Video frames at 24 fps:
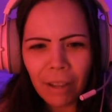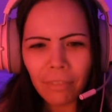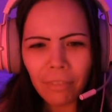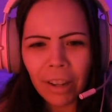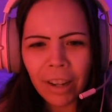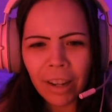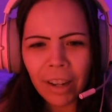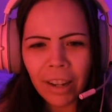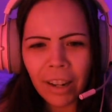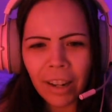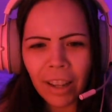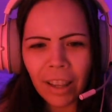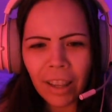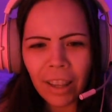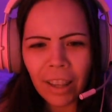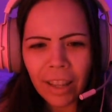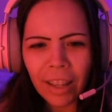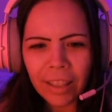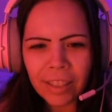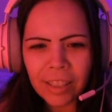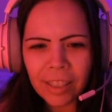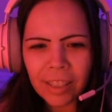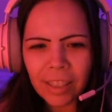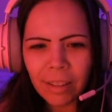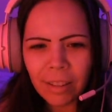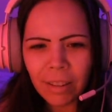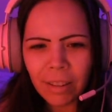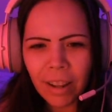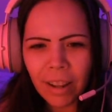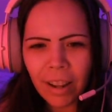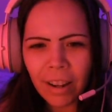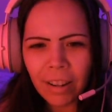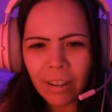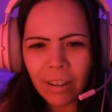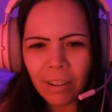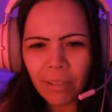like an Alexa
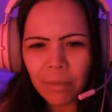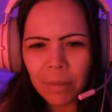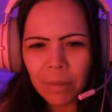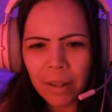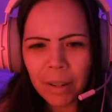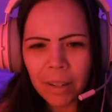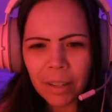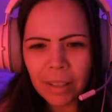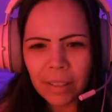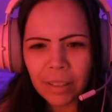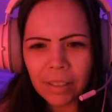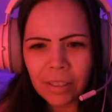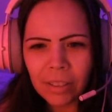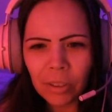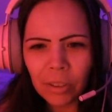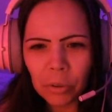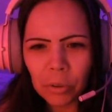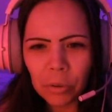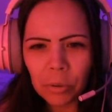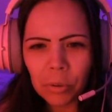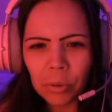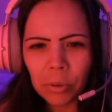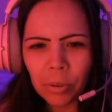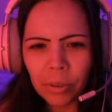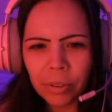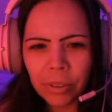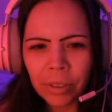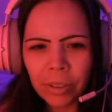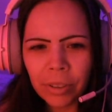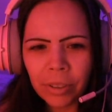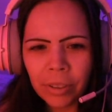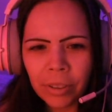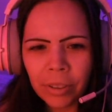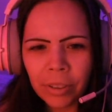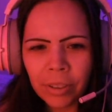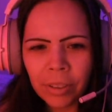kind of, but it's Google.
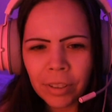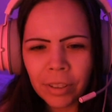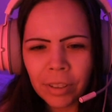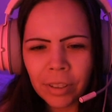I